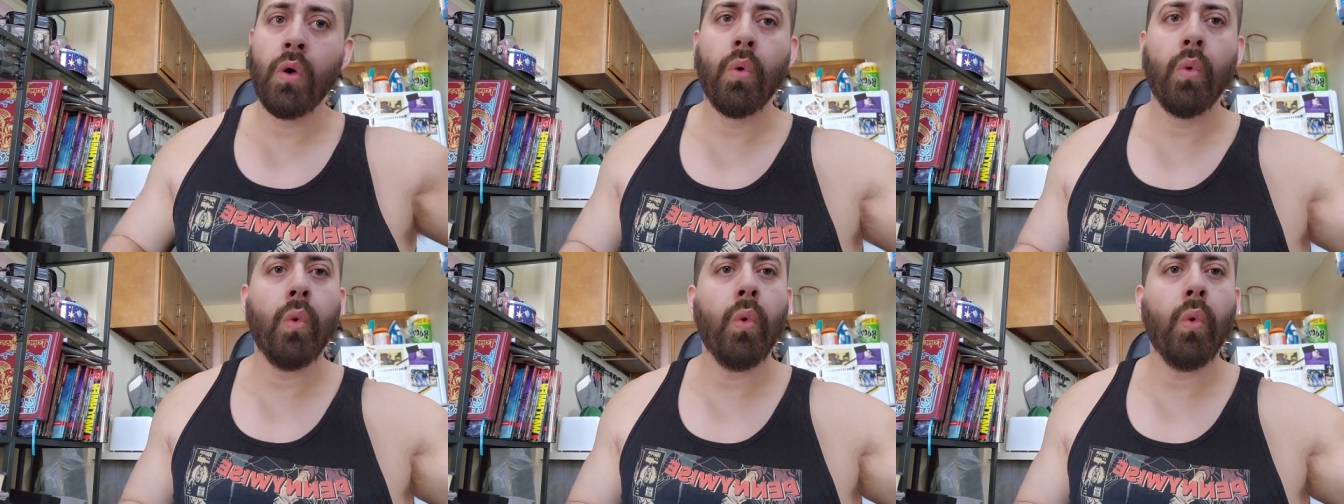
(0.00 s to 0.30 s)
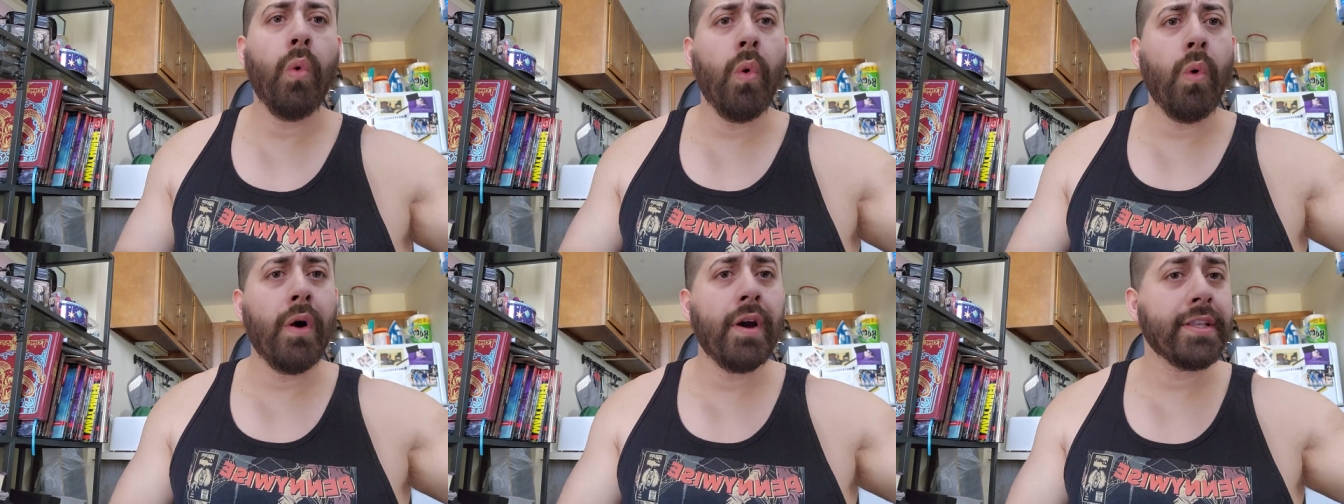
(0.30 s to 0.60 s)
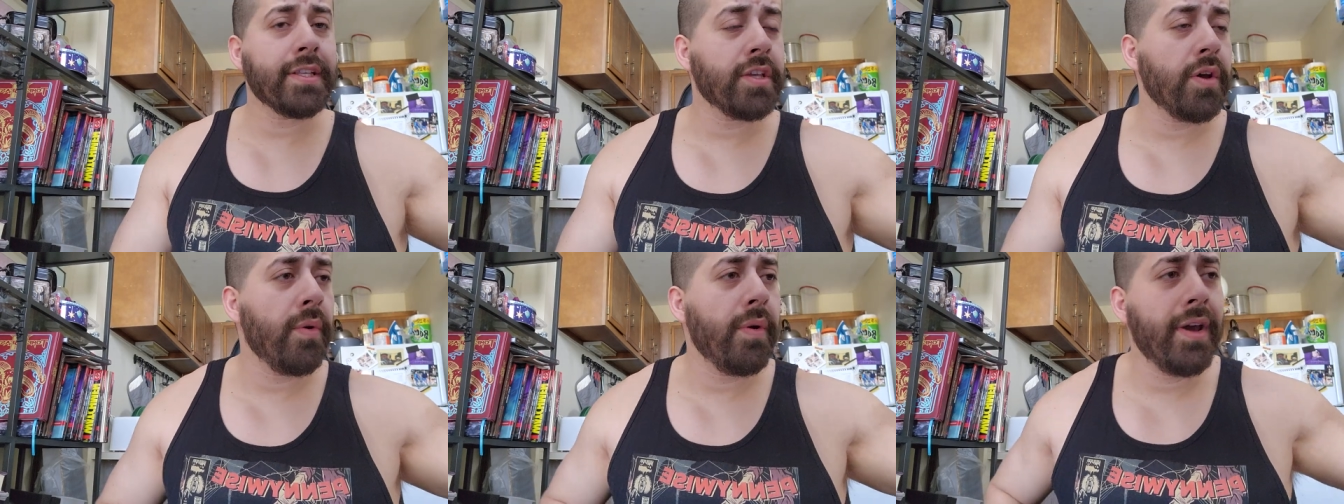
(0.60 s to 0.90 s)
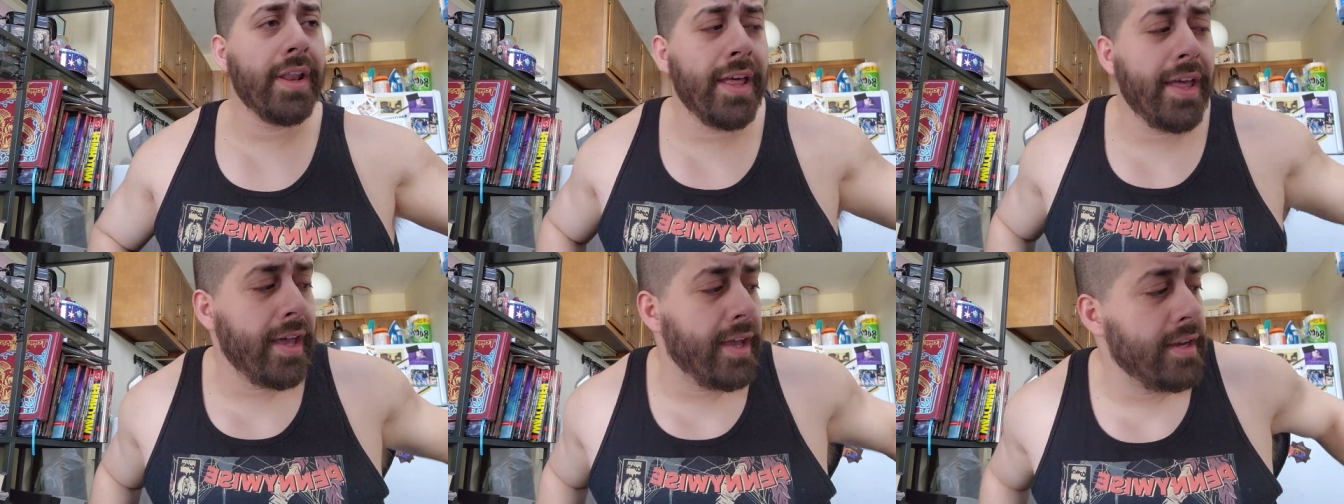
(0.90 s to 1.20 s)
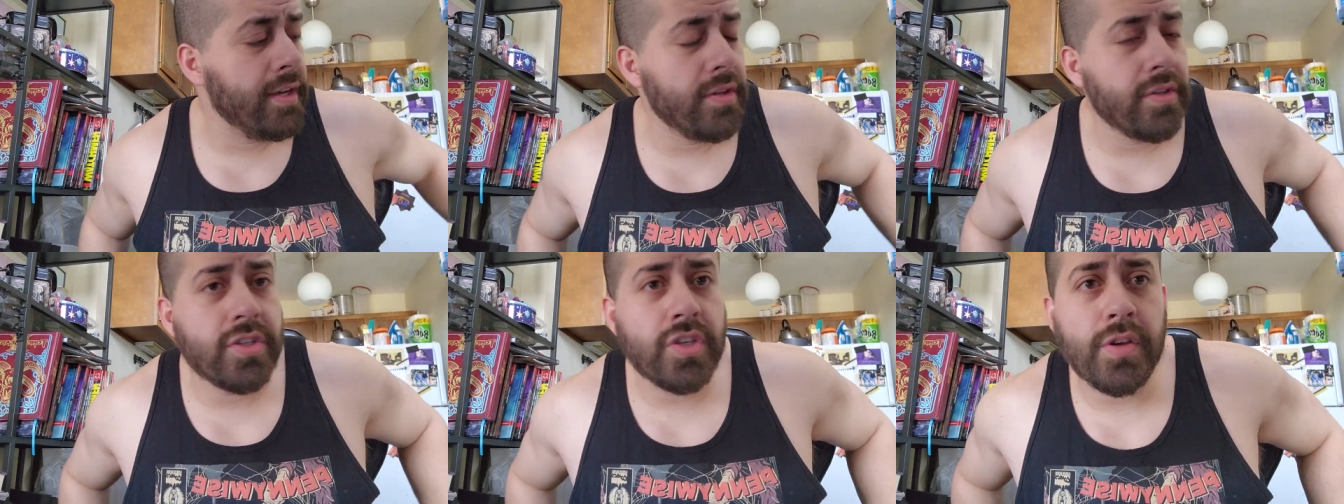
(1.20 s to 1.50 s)
What's going
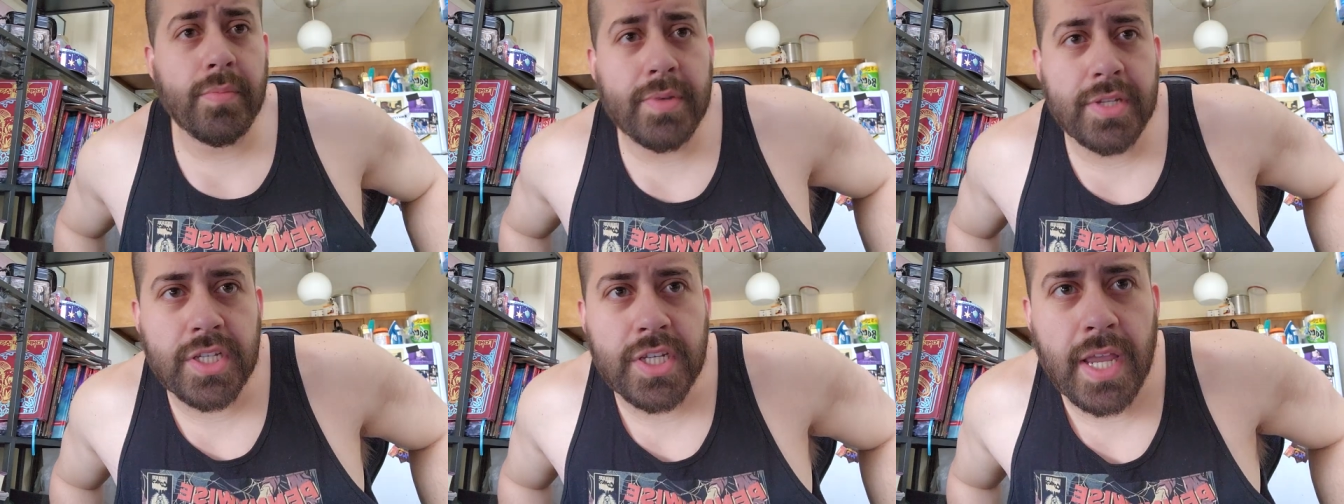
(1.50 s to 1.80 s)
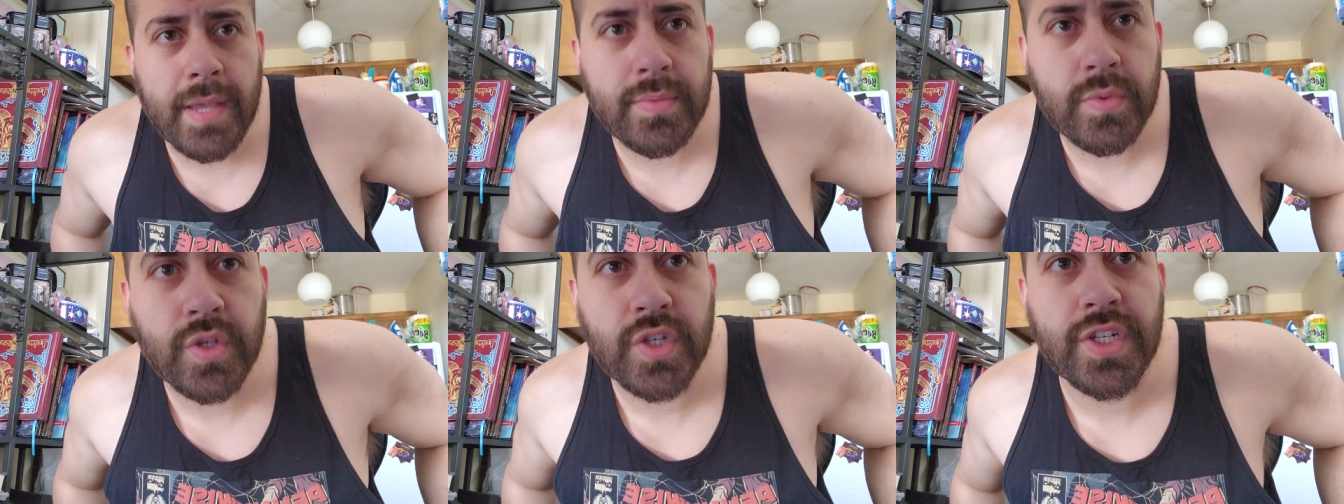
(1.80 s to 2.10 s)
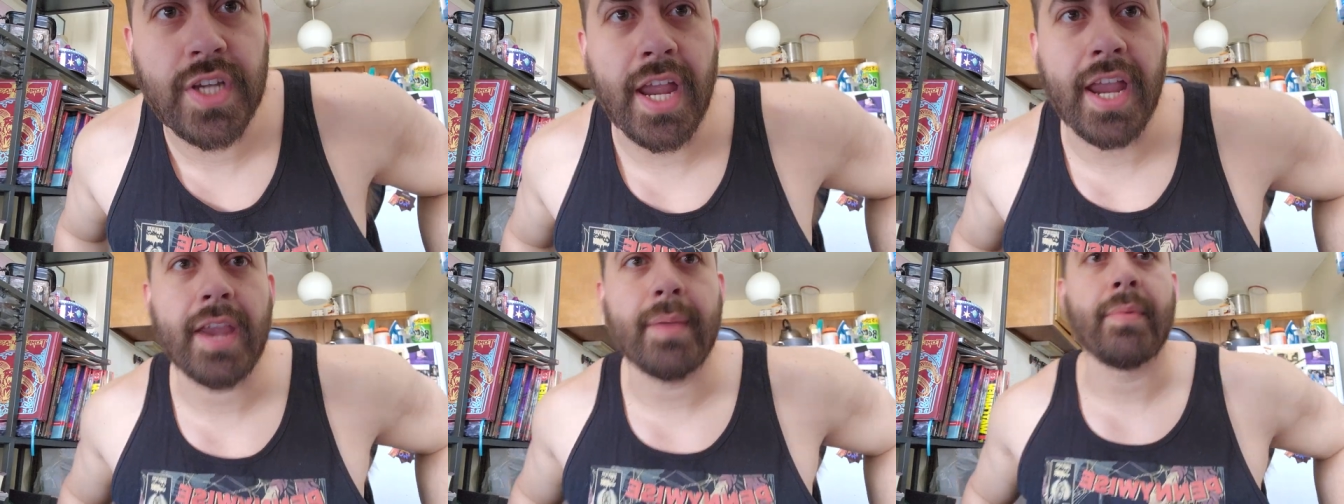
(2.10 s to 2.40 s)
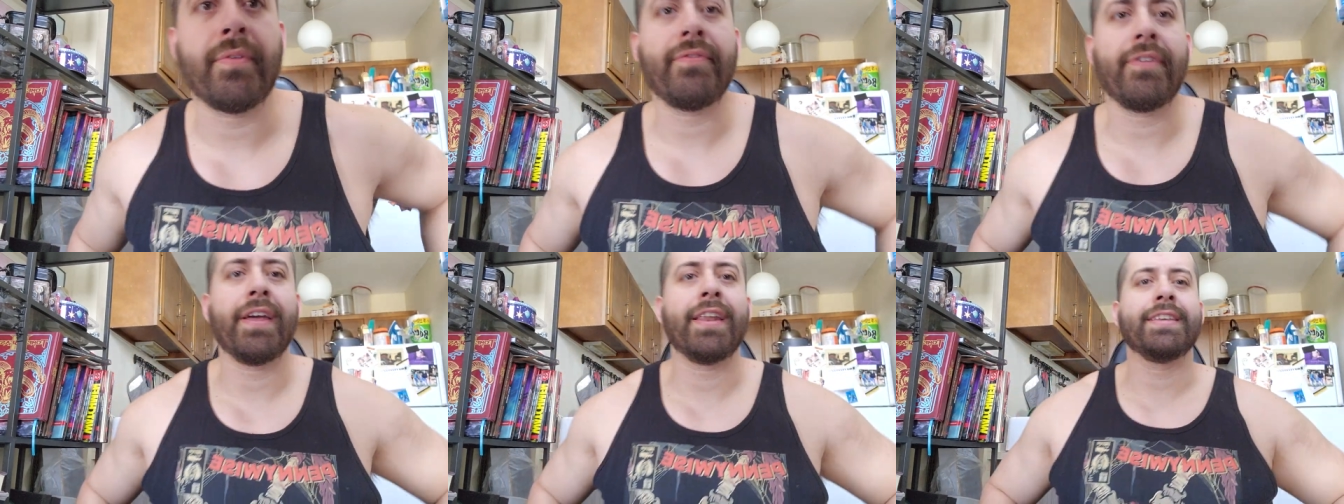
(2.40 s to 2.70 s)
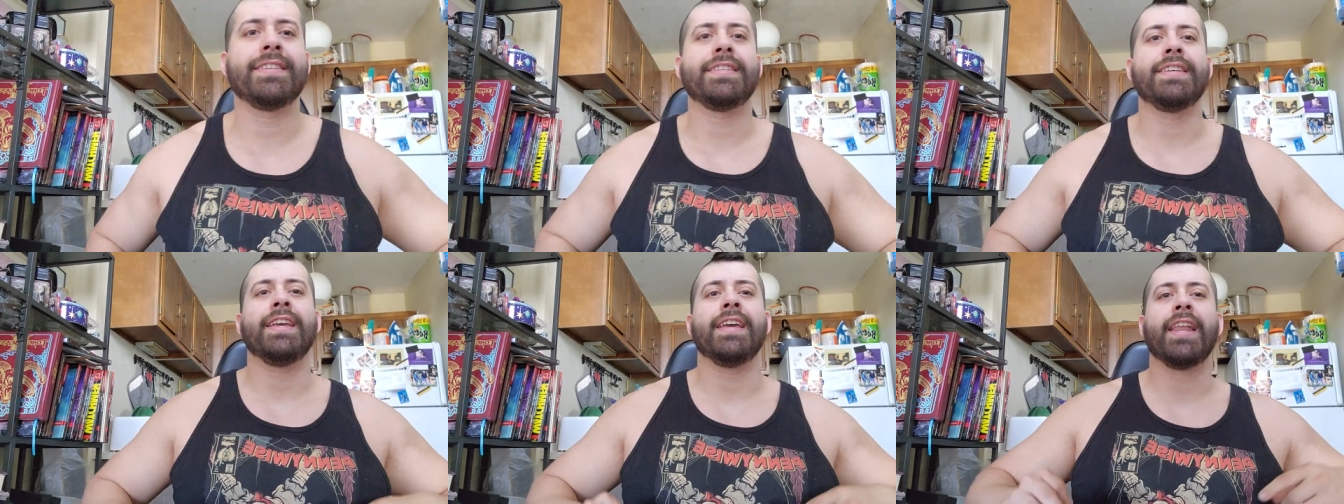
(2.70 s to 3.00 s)
on YouTube? It's James with ChiHammer
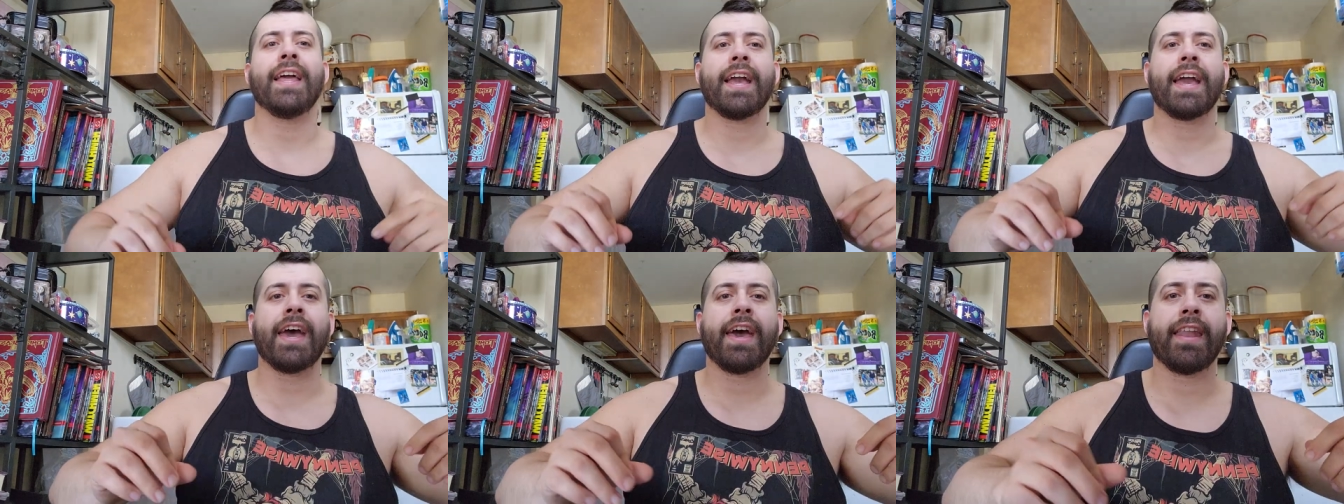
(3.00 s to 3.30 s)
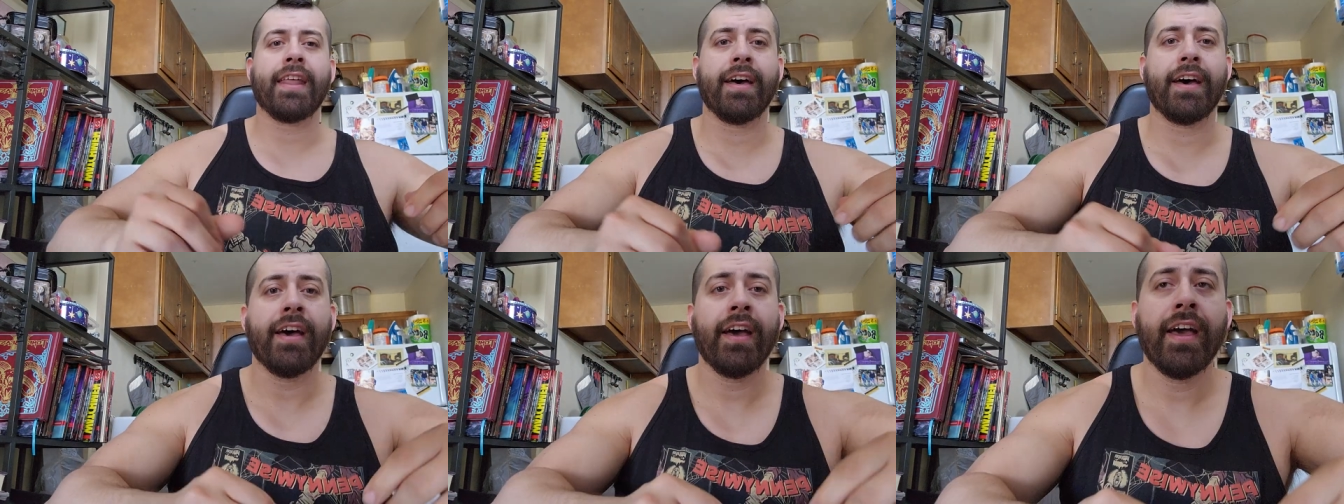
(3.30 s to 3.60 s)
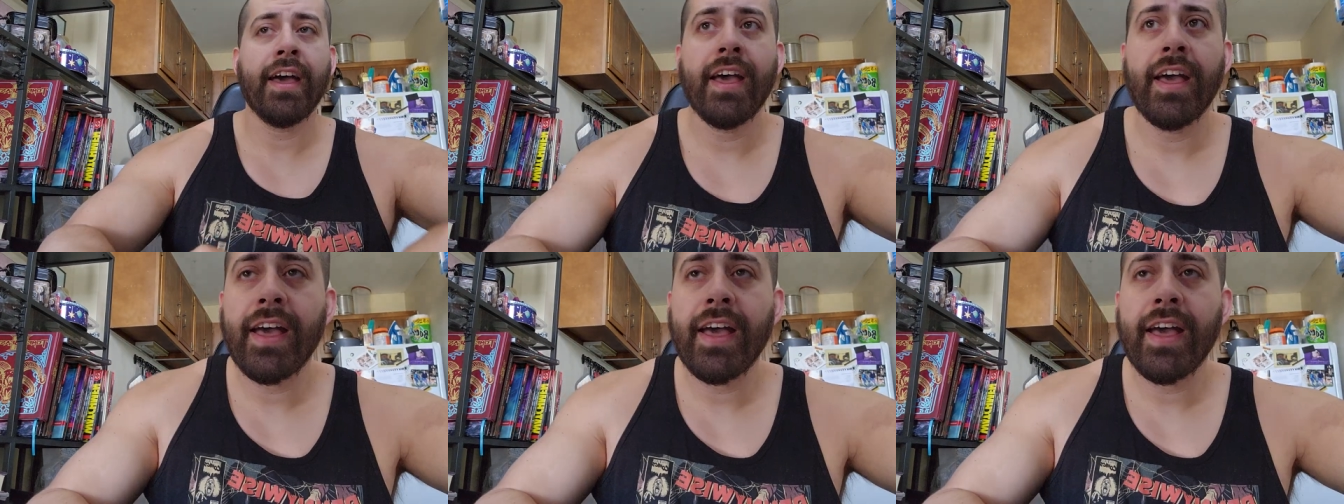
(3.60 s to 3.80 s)
Fantasy and I got a